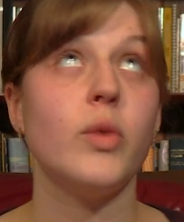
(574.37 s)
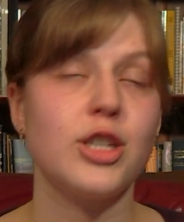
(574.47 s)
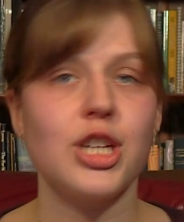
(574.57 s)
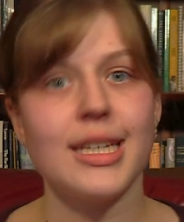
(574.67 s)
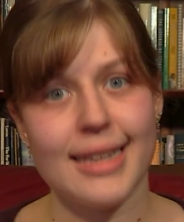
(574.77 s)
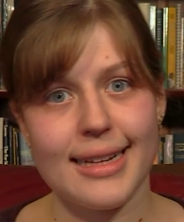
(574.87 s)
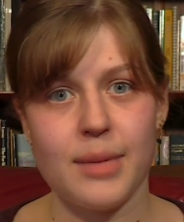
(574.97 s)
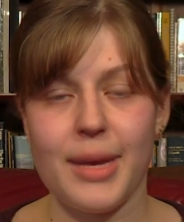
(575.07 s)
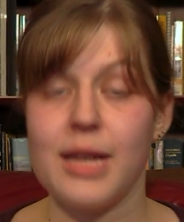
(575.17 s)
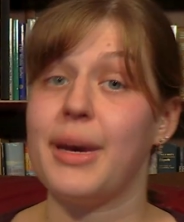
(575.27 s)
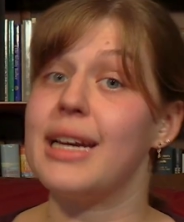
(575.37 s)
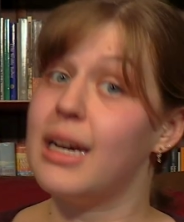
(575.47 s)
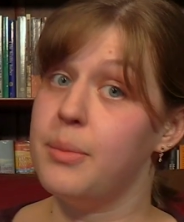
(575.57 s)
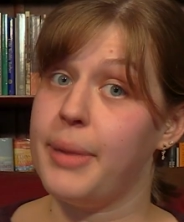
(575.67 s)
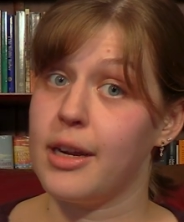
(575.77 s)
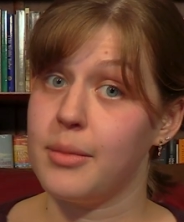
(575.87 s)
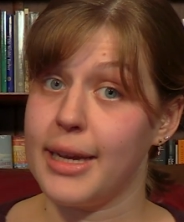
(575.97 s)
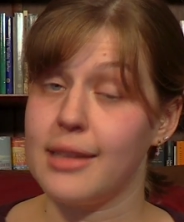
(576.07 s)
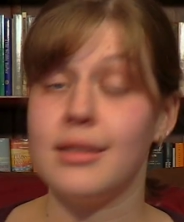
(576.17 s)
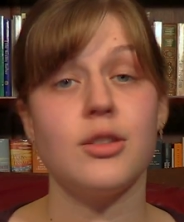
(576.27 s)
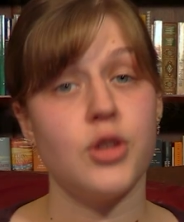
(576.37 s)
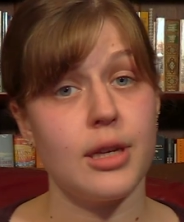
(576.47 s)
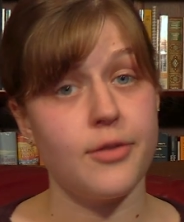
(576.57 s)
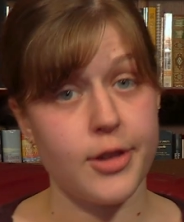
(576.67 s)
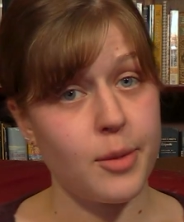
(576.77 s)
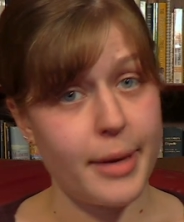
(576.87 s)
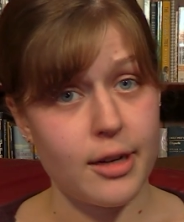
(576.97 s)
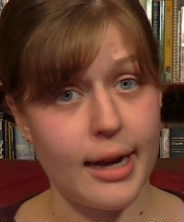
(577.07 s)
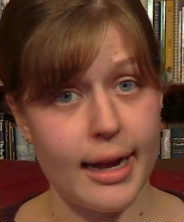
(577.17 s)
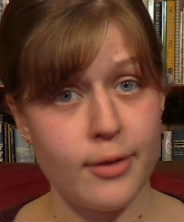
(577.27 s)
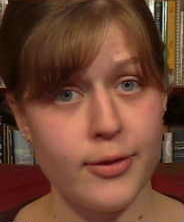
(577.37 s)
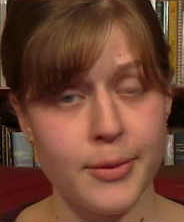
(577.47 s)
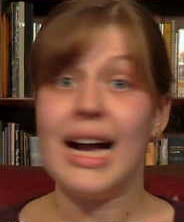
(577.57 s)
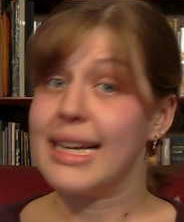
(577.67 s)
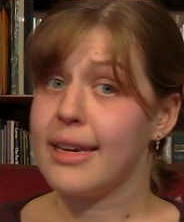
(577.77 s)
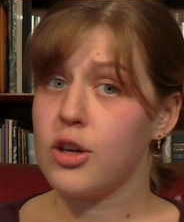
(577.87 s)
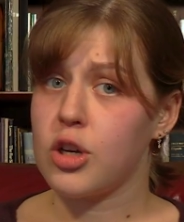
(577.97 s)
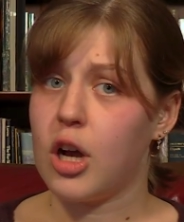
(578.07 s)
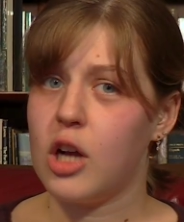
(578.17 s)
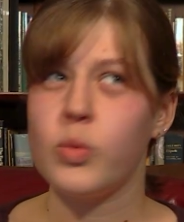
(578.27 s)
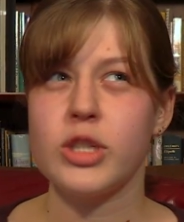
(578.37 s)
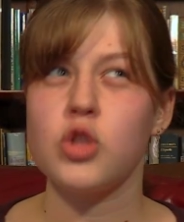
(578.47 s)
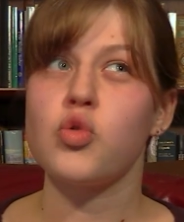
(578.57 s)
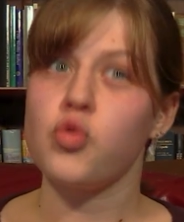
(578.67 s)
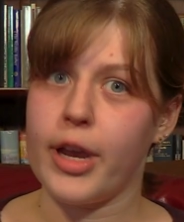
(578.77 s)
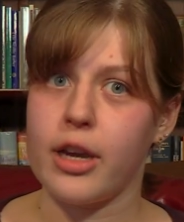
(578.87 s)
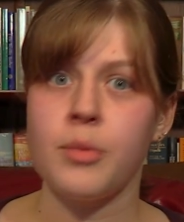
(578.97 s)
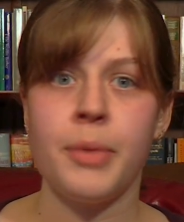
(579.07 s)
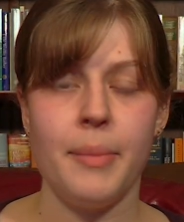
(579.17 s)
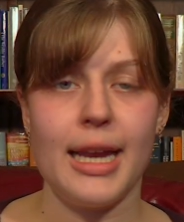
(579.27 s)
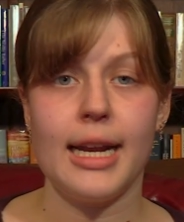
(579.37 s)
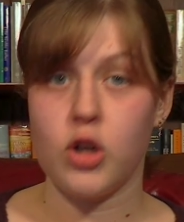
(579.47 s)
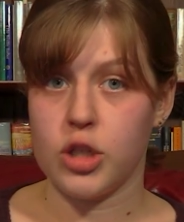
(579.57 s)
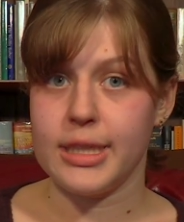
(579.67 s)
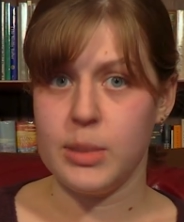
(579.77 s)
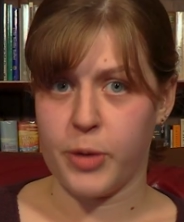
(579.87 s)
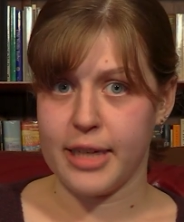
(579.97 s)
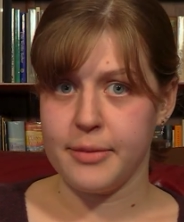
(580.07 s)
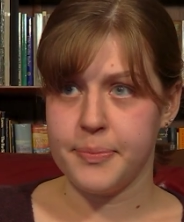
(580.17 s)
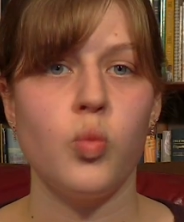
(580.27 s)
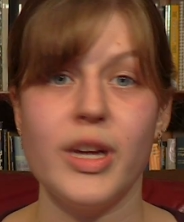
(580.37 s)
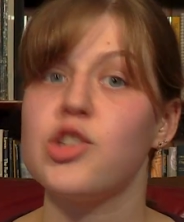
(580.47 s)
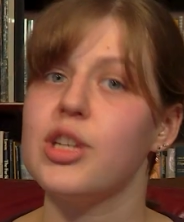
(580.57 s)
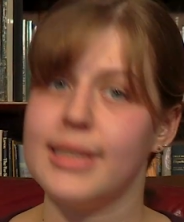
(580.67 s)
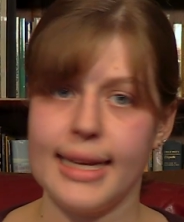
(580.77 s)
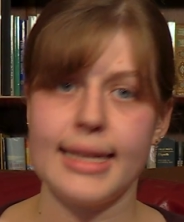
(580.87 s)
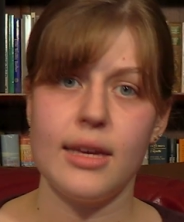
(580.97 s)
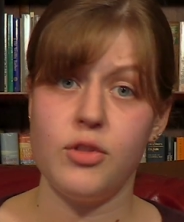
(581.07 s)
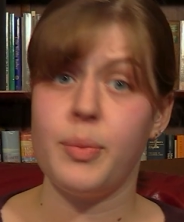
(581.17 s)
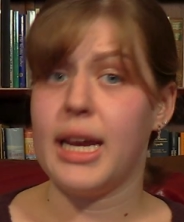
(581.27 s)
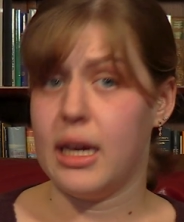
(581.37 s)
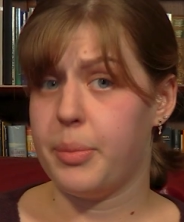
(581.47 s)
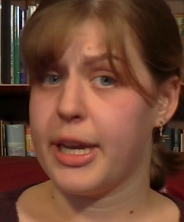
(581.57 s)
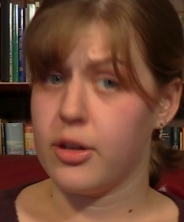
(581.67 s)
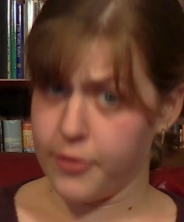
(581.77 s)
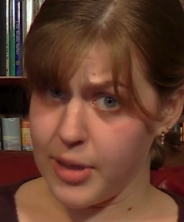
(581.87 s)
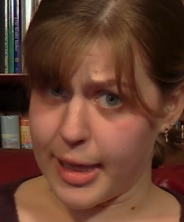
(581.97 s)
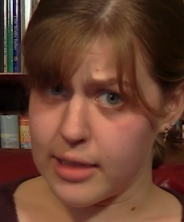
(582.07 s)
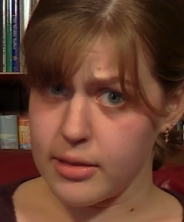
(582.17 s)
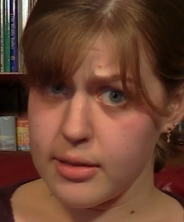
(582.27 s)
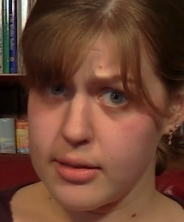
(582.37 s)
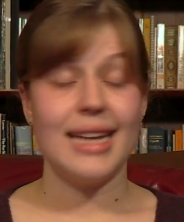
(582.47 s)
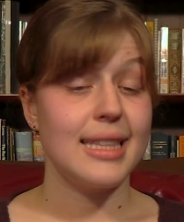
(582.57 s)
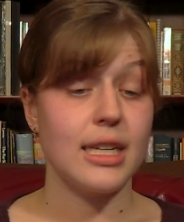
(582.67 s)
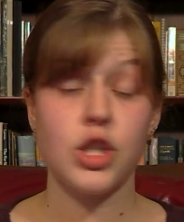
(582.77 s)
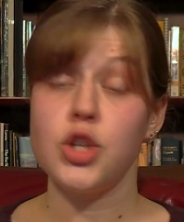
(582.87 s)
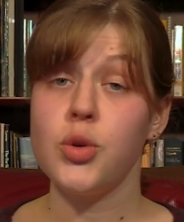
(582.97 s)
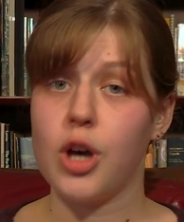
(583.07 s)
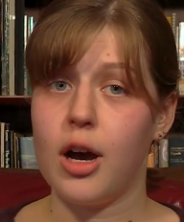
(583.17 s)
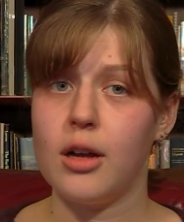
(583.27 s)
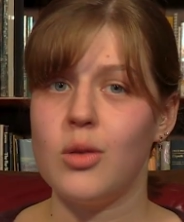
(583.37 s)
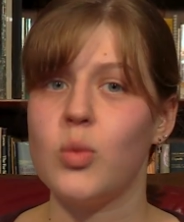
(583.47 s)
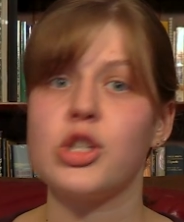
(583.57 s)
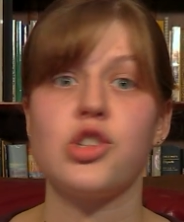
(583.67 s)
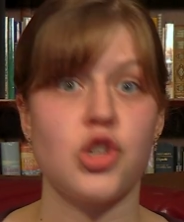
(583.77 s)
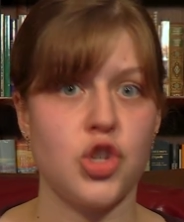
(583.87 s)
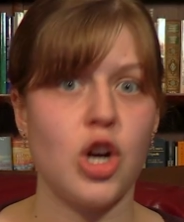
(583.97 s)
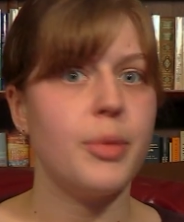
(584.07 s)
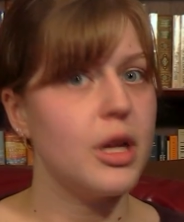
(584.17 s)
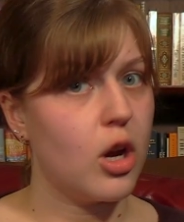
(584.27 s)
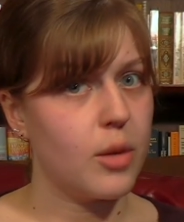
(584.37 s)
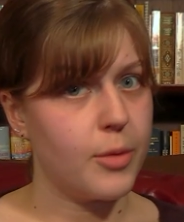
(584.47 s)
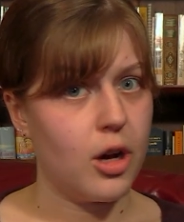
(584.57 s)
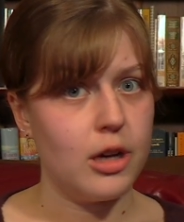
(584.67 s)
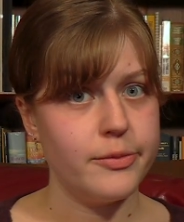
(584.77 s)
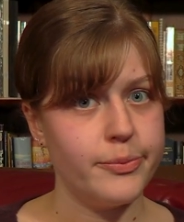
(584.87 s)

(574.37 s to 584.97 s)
which is likely made by unpaired males looking for their better half. A kicker call, which is rare but made in early spring, which is likely given by unpaired females. And the cue call, which is a sharp alarm call.